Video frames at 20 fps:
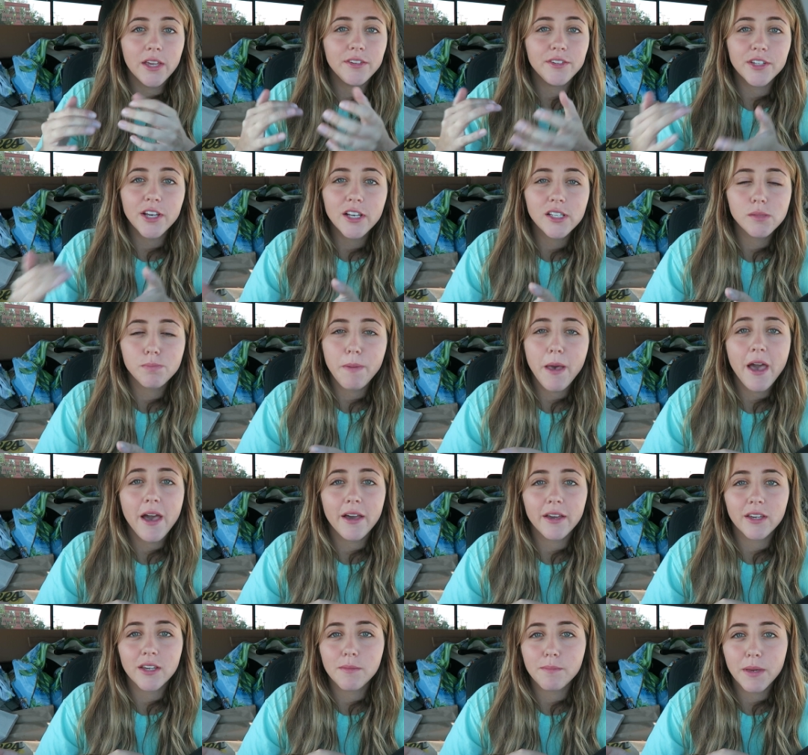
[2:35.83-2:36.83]
it does
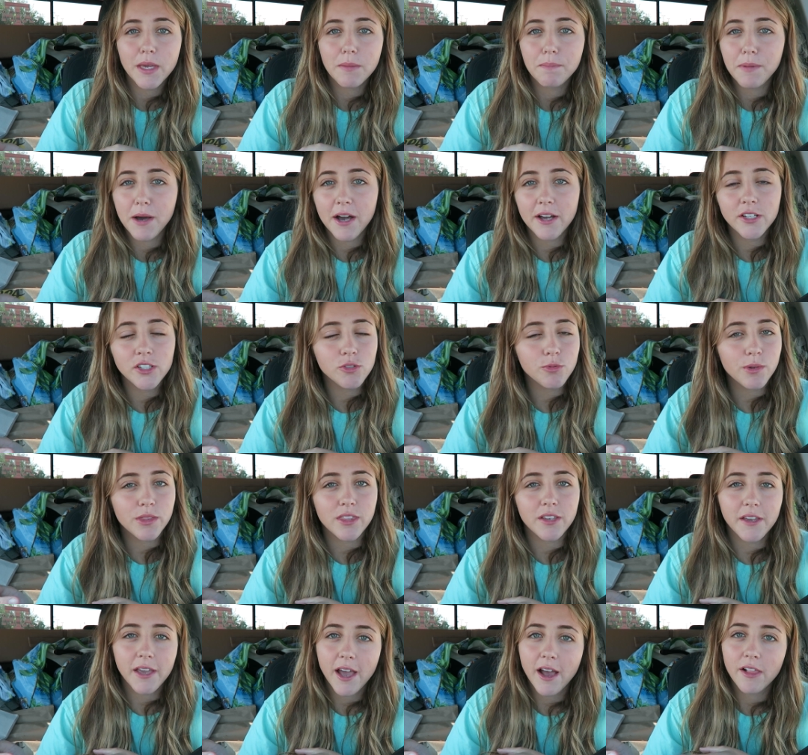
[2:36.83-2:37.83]
pack a big punch
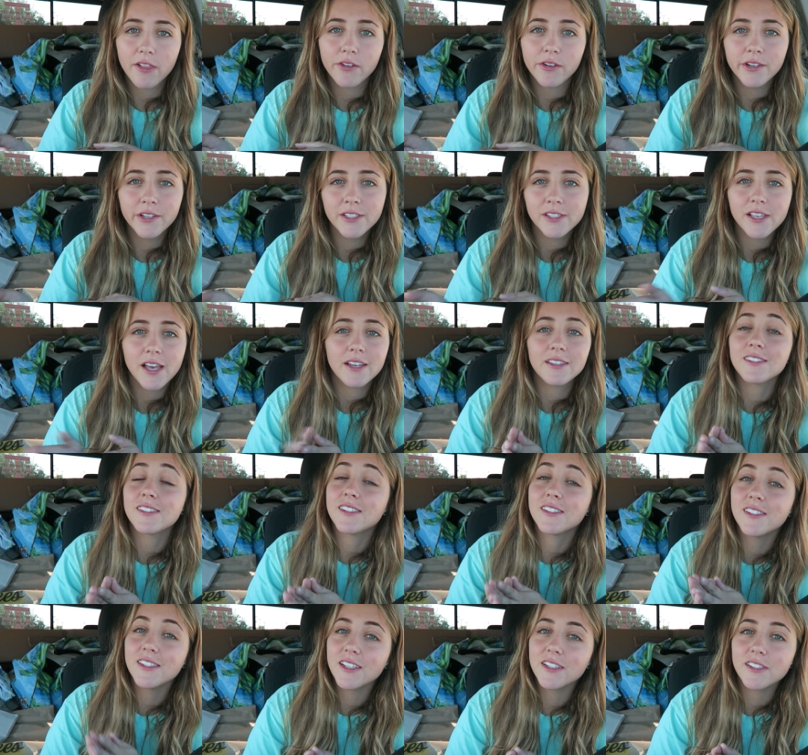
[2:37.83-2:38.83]
with the calories at
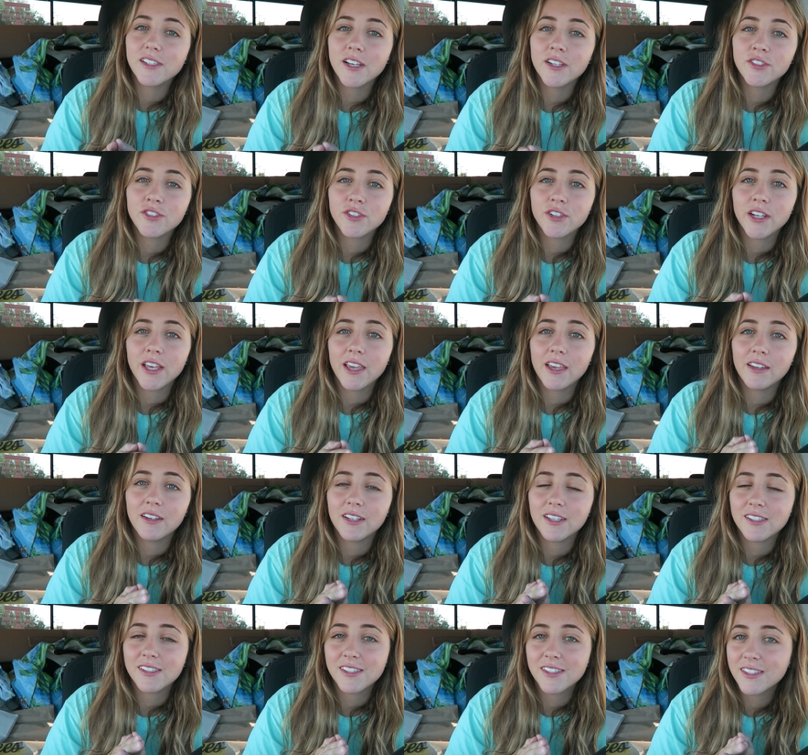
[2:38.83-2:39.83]

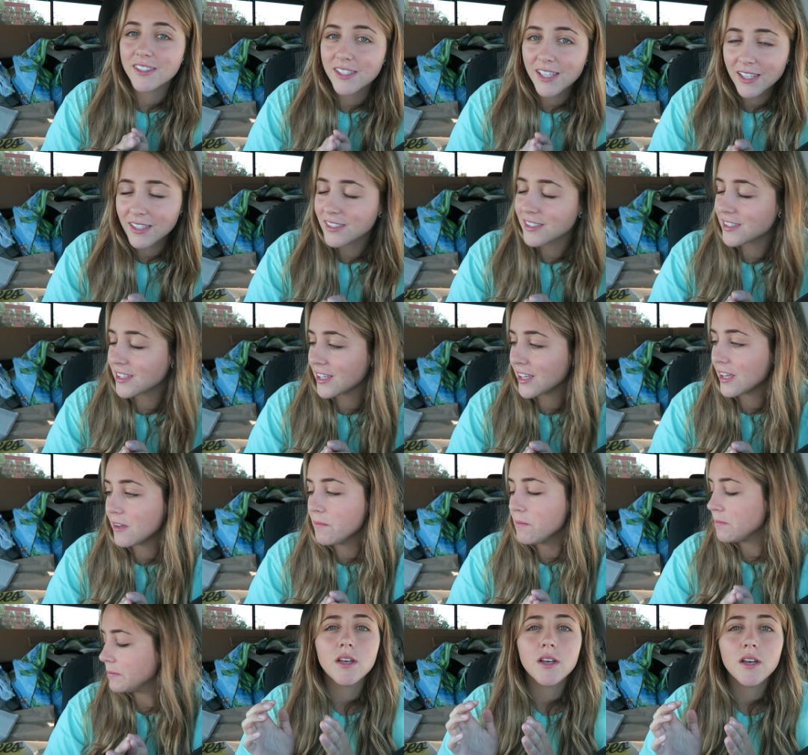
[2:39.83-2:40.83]
660.